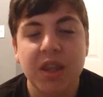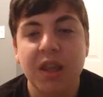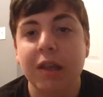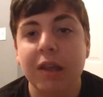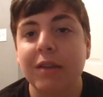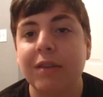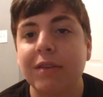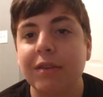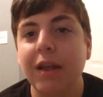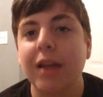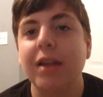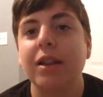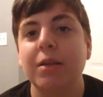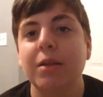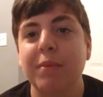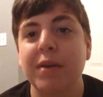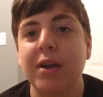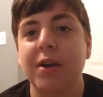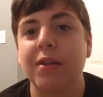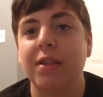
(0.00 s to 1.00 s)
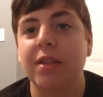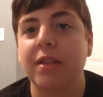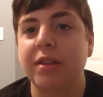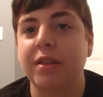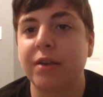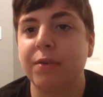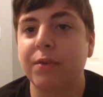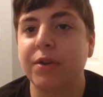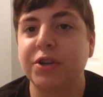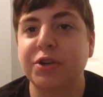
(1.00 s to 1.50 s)
it's slightly bigger than
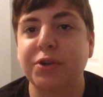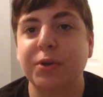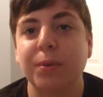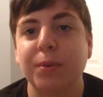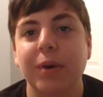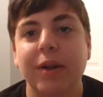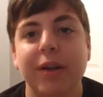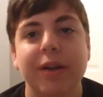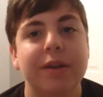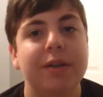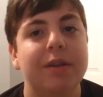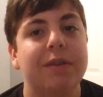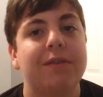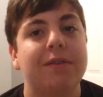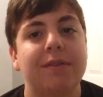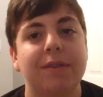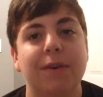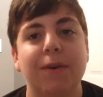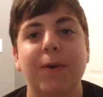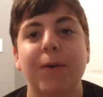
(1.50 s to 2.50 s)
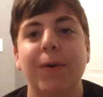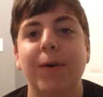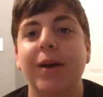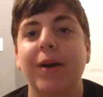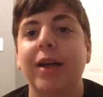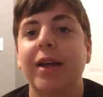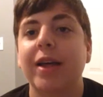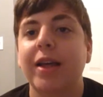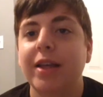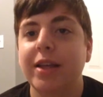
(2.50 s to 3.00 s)
the original one, so
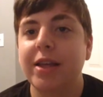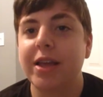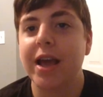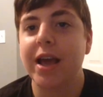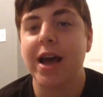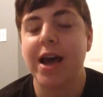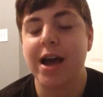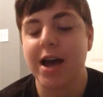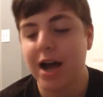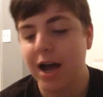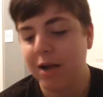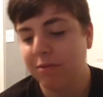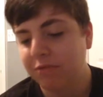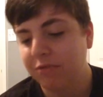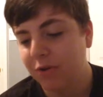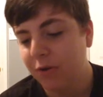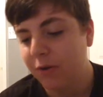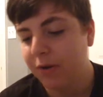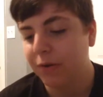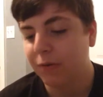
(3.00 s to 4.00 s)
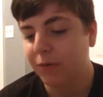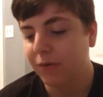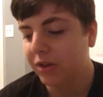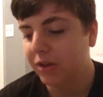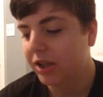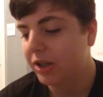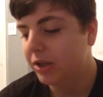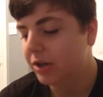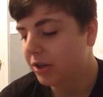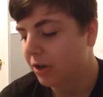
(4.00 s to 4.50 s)
yeah, I'm going
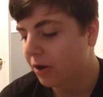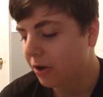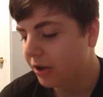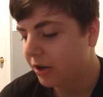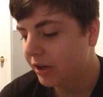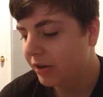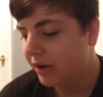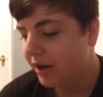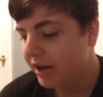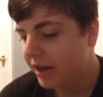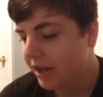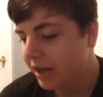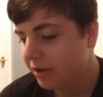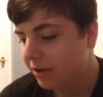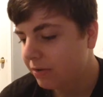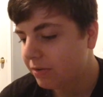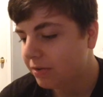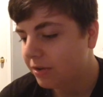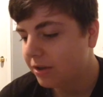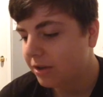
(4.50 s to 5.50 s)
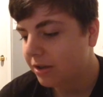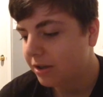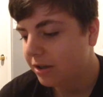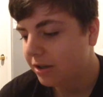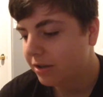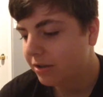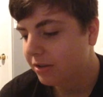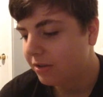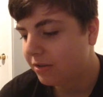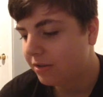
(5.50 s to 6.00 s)
really nerdy right now.
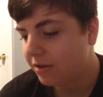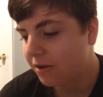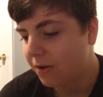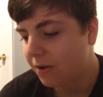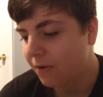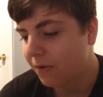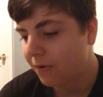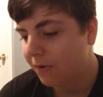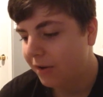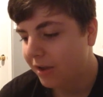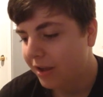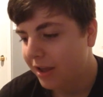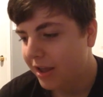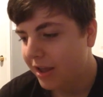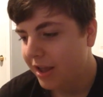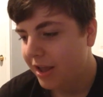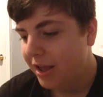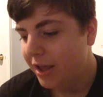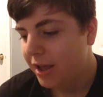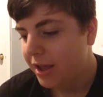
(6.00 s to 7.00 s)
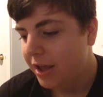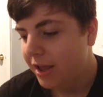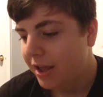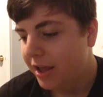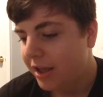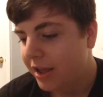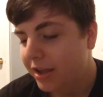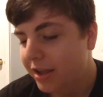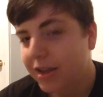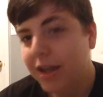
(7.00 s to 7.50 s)
So
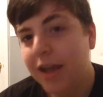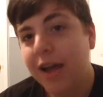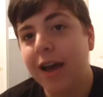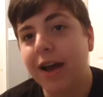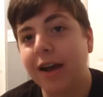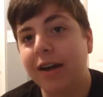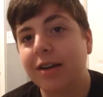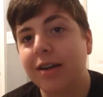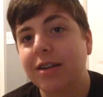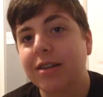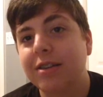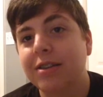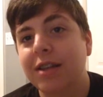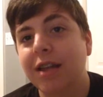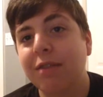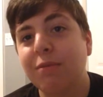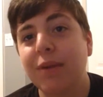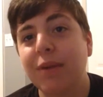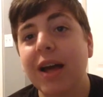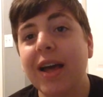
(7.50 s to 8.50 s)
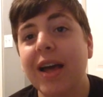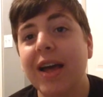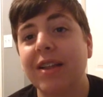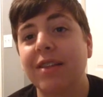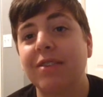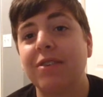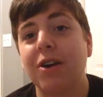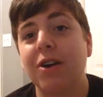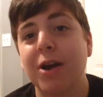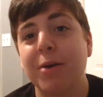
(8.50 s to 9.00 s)
yeah, that's what I had to
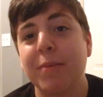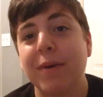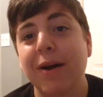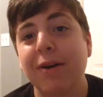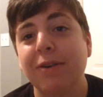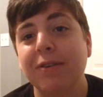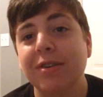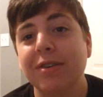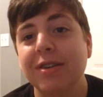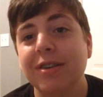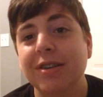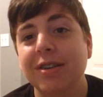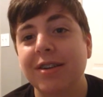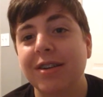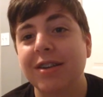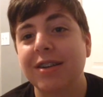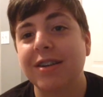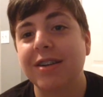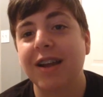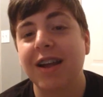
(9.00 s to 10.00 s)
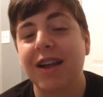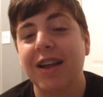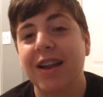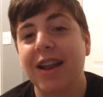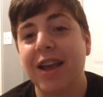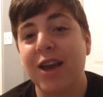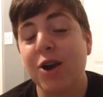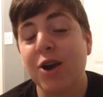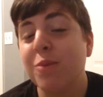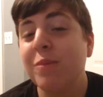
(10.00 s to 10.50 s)
talk about.
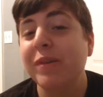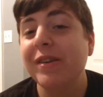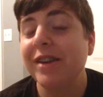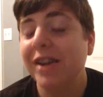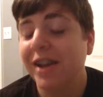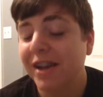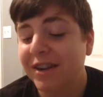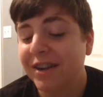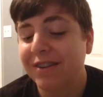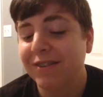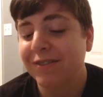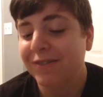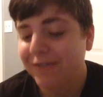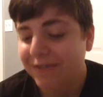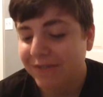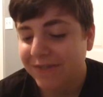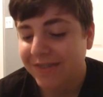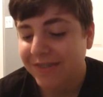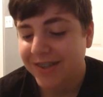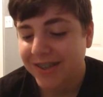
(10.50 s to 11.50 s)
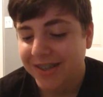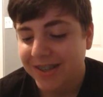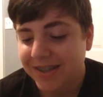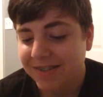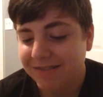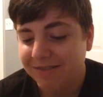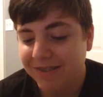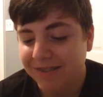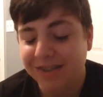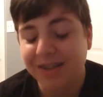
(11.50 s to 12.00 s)
Naomi,
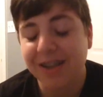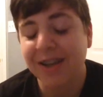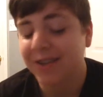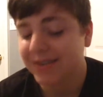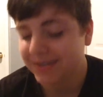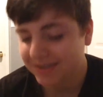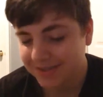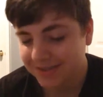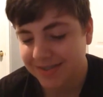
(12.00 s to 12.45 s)
what's up?